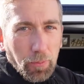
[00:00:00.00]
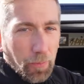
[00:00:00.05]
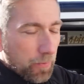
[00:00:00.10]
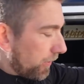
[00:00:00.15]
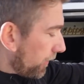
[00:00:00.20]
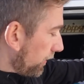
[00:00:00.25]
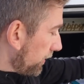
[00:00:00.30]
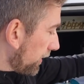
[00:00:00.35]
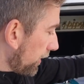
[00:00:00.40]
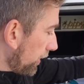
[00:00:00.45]
we were
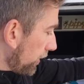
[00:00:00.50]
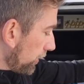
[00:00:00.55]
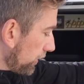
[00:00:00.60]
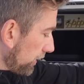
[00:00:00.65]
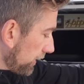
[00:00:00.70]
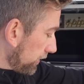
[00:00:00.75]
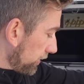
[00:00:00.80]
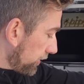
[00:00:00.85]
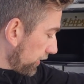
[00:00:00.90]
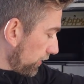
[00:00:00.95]
going to go
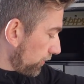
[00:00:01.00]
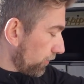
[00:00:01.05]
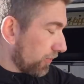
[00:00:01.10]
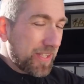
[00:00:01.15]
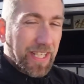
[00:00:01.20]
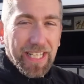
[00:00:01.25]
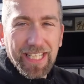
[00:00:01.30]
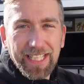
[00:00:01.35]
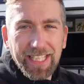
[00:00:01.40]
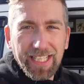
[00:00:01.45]
and do
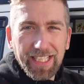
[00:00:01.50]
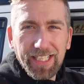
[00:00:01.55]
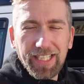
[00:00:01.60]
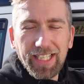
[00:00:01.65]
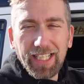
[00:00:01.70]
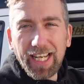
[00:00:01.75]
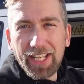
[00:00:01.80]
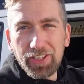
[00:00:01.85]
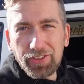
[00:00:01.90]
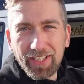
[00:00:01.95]
the
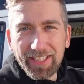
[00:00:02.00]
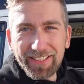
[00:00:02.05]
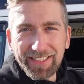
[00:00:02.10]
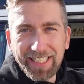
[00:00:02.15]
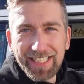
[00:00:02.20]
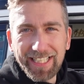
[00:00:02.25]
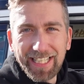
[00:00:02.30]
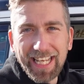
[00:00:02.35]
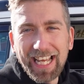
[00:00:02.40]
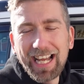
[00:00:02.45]
uh, electrics
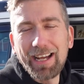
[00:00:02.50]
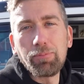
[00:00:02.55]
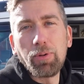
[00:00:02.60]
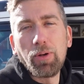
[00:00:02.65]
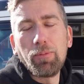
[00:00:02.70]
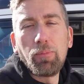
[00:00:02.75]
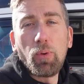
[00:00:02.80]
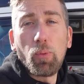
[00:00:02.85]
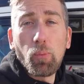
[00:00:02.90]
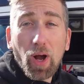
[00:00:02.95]
in the cab,
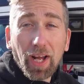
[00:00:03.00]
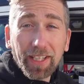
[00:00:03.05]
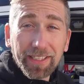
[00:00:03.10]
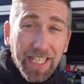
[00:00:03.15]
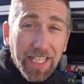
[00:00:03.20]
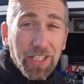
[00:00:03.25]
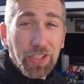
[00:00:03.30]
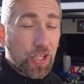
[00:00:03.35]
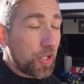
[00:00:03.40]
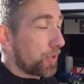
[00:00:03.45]
but what I
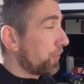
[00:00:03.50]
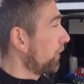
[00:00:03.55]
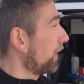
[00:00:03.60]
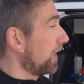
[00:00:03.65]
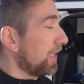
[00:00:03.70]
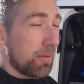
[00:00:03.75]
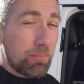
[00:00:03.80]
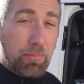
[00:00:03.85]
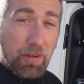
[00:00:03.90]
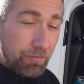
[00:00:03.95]
did do
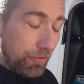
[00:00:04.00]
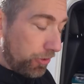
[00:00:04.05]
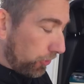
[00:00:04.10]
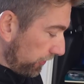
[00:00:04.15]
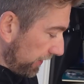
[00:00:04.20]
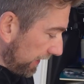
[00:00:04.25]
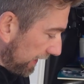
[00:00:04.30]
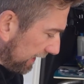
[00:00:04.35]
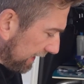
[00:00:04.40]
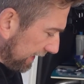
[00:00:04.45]

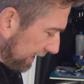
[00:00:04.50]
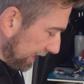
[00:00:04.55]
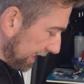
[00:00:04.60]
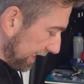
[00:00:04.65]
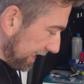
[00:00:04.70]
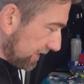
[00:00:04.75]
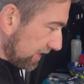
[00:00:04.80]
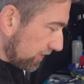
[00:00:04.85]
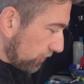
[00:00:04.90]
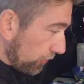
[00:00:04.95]
before that
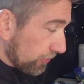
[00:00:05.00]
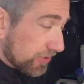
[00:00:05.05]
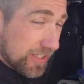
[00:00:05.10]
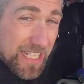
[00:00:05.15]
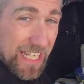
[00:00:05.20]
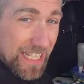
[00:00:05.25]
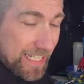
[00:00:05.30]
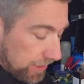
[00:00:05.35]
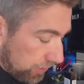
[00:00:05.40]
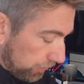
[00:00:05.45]
is just
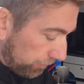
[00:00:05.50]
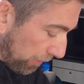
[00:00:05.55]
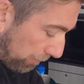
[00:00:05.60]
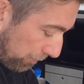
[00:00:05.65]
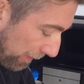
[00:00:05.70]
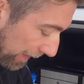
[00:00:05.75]
neaten up the